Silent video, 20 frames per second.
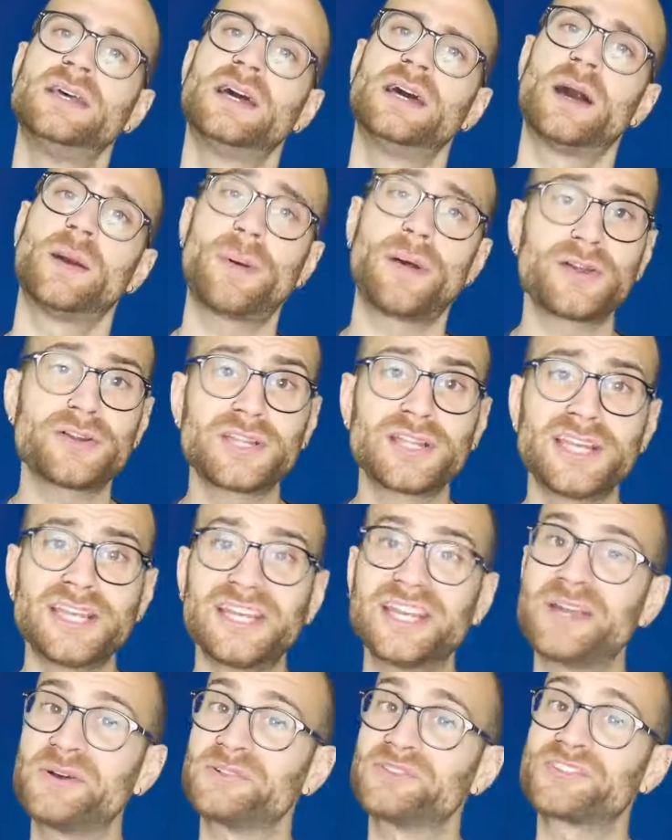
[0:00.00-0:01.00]
Apparently
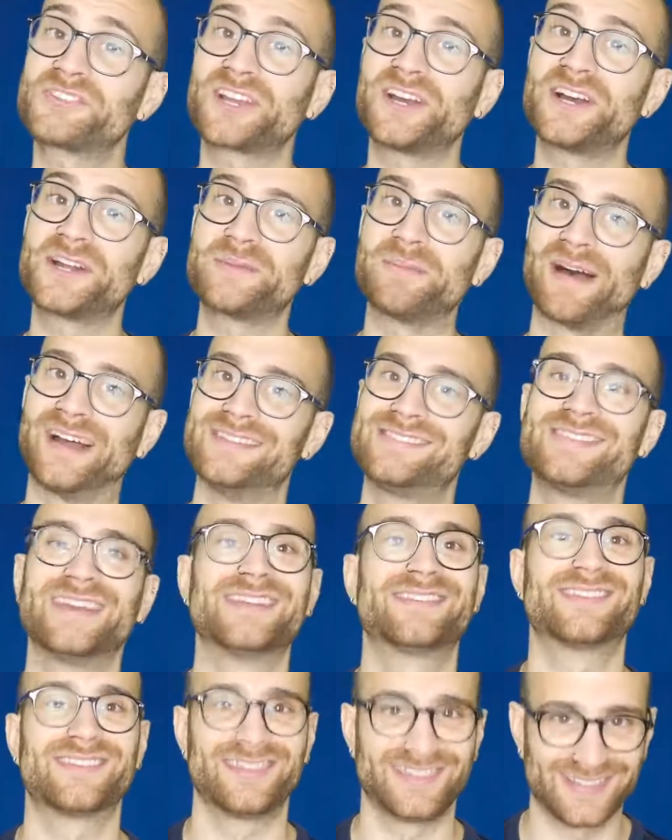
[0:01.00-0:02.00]
he wants to go to
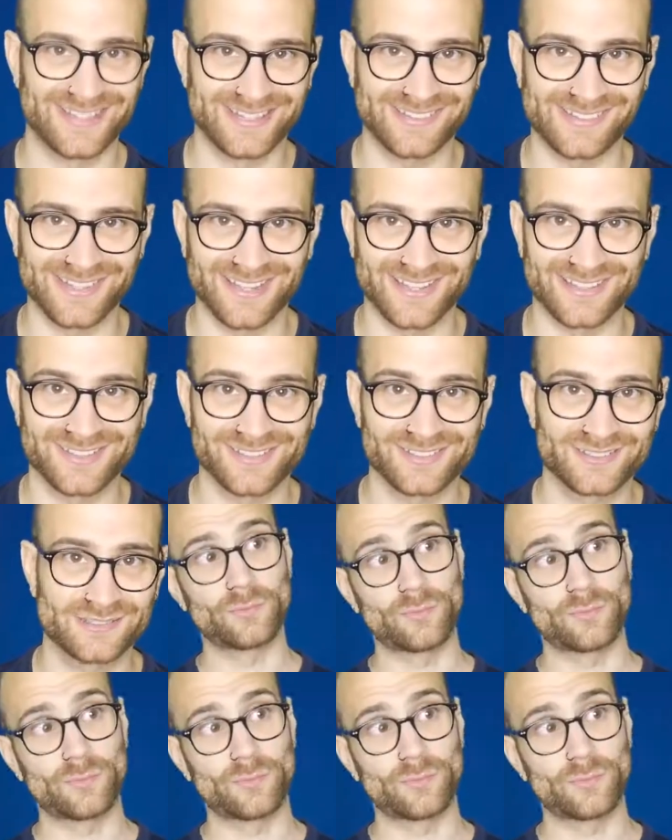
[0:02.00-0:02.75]
Manchester United.